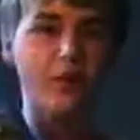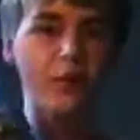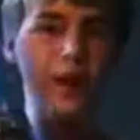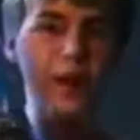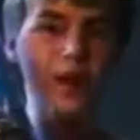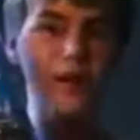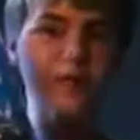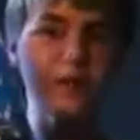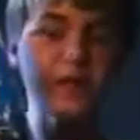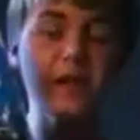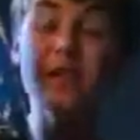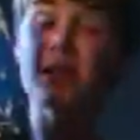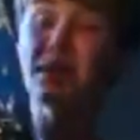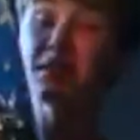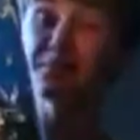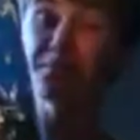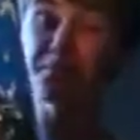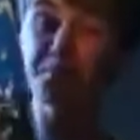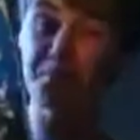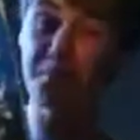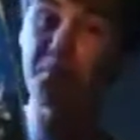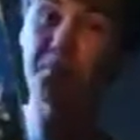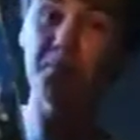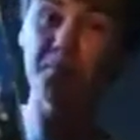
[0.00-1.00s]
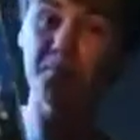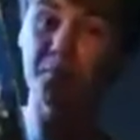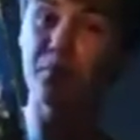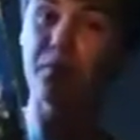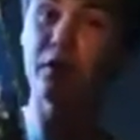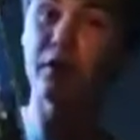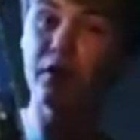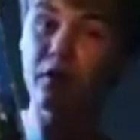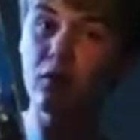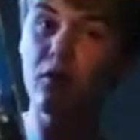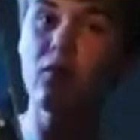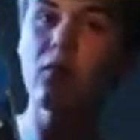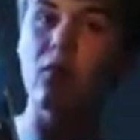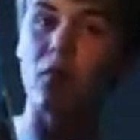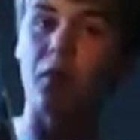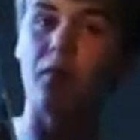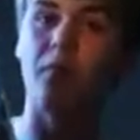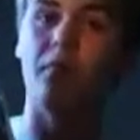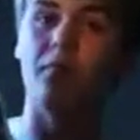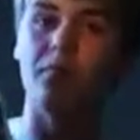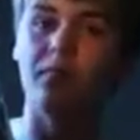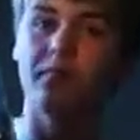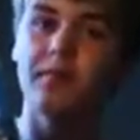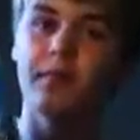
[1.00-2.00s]
graphic is pretty
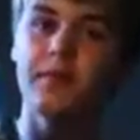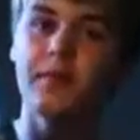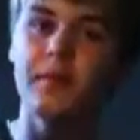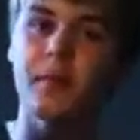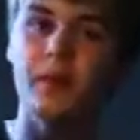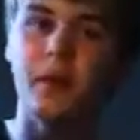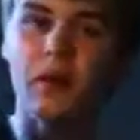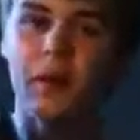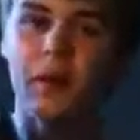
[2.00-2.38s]
cool to me,